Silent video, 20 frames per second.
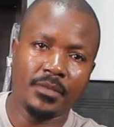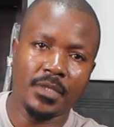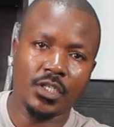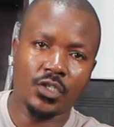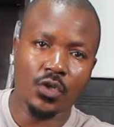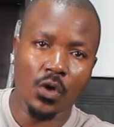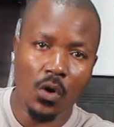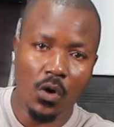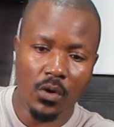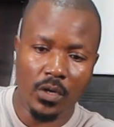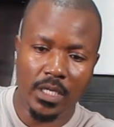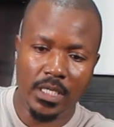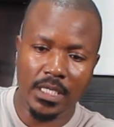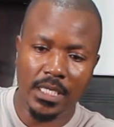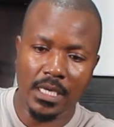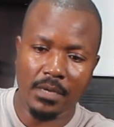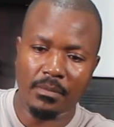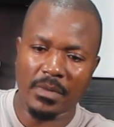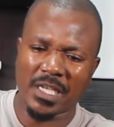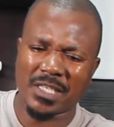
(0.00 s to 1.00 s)
torque
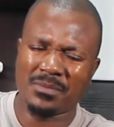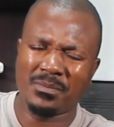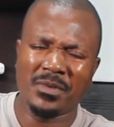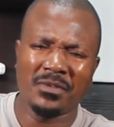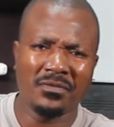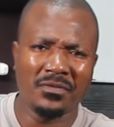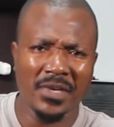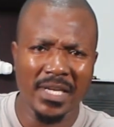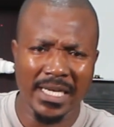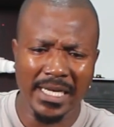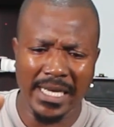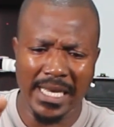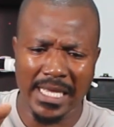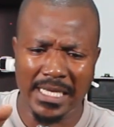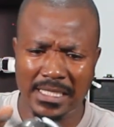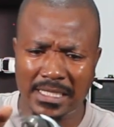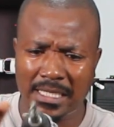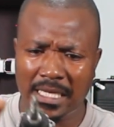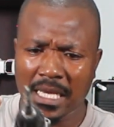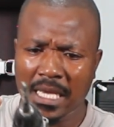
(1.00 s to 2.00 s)
here must be very
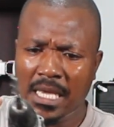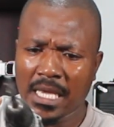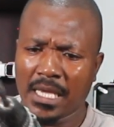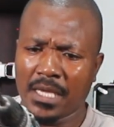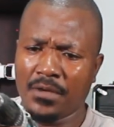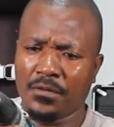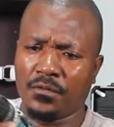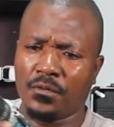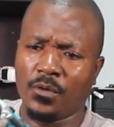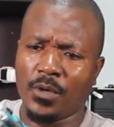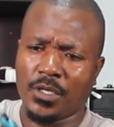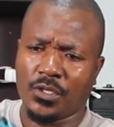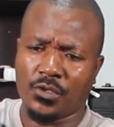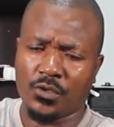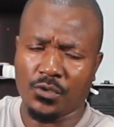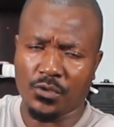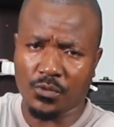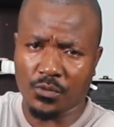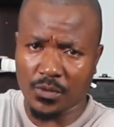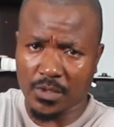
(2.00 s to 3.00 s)
less if you are to
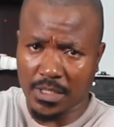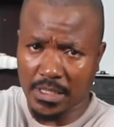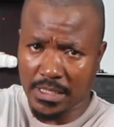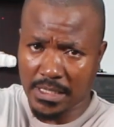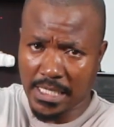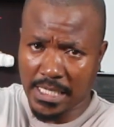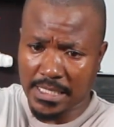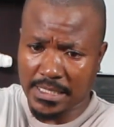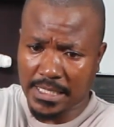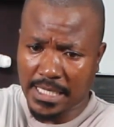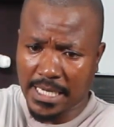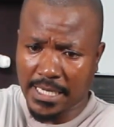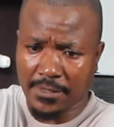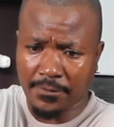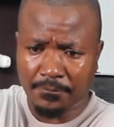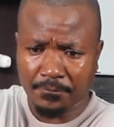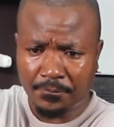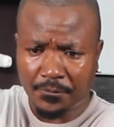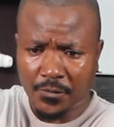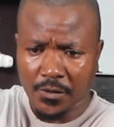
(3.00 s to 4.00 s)
use it as
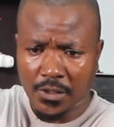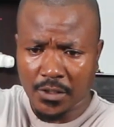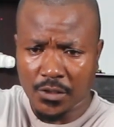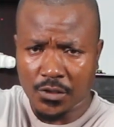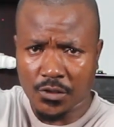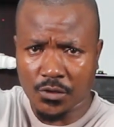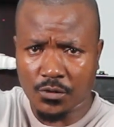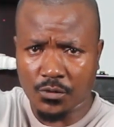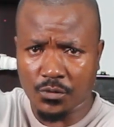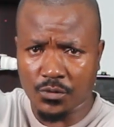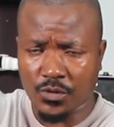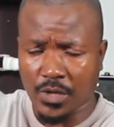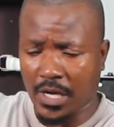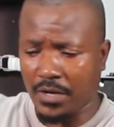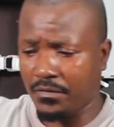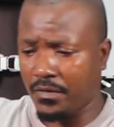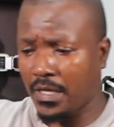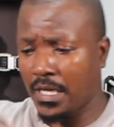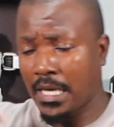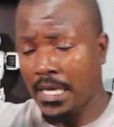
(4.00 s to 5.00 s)
a
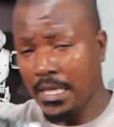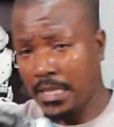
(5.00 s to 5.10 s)
screwdriver.